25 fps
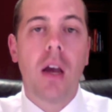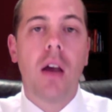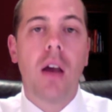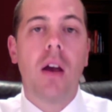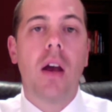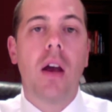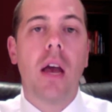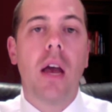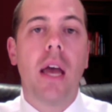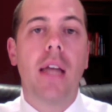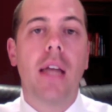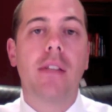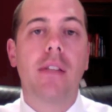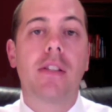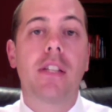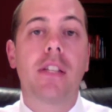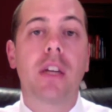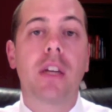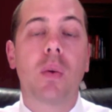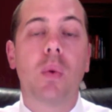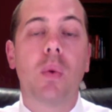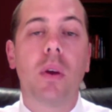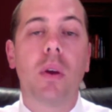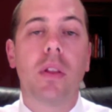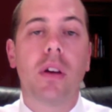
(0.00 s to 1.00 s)
And stick
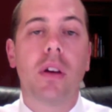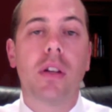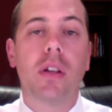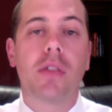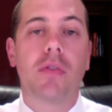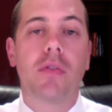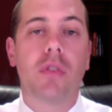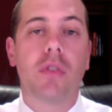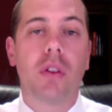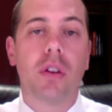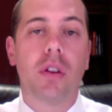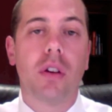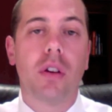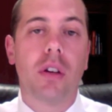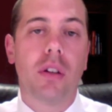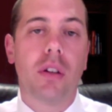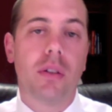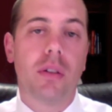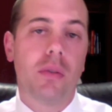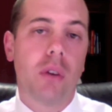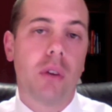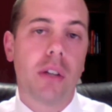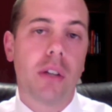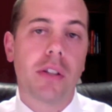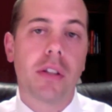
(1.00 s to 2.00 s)
with us for the
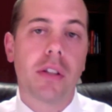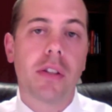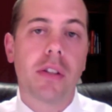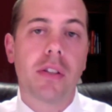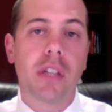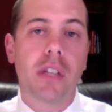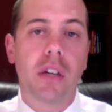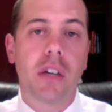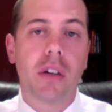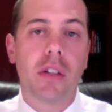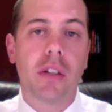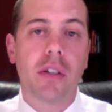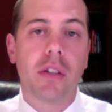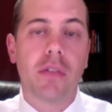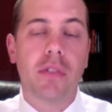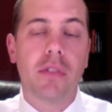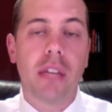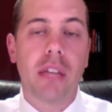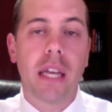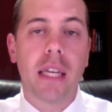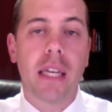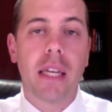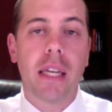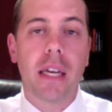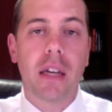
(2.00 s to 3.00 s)
rest of the series of
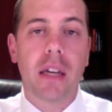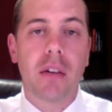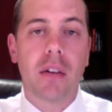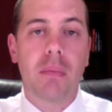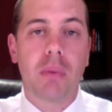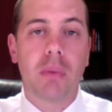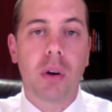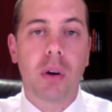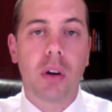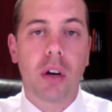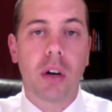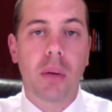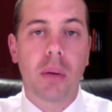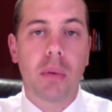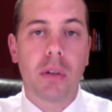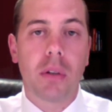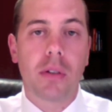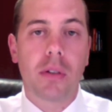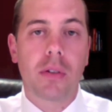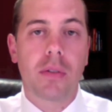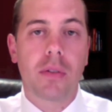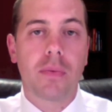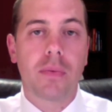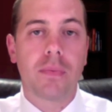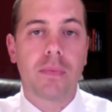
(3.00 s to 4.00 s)
Net Negative Programmers.